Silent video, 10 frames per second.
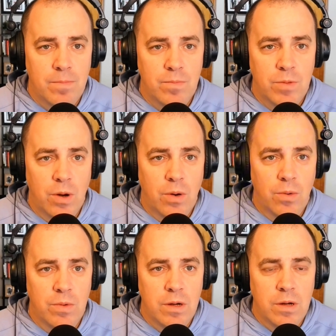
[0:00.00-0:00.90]

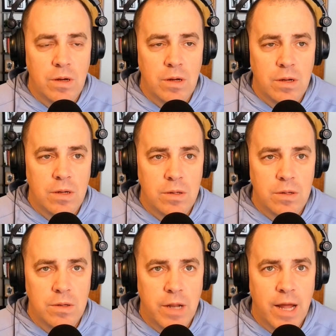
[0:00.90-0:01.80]
You'd
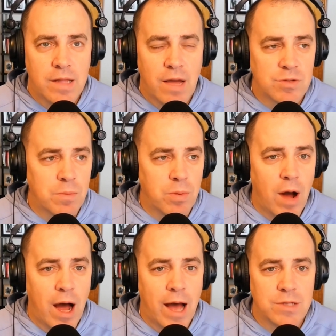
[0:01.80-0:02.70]
hate to have a
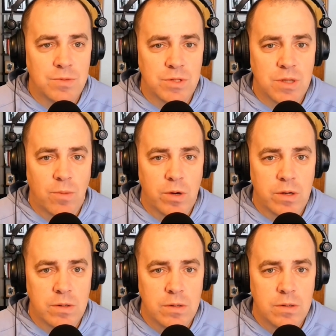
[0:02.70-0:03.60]
surprise when
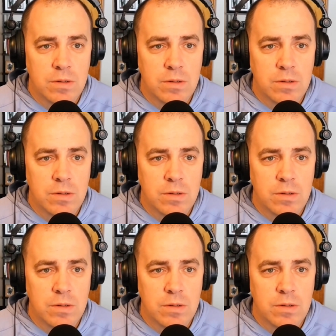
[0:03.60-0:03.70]
someone.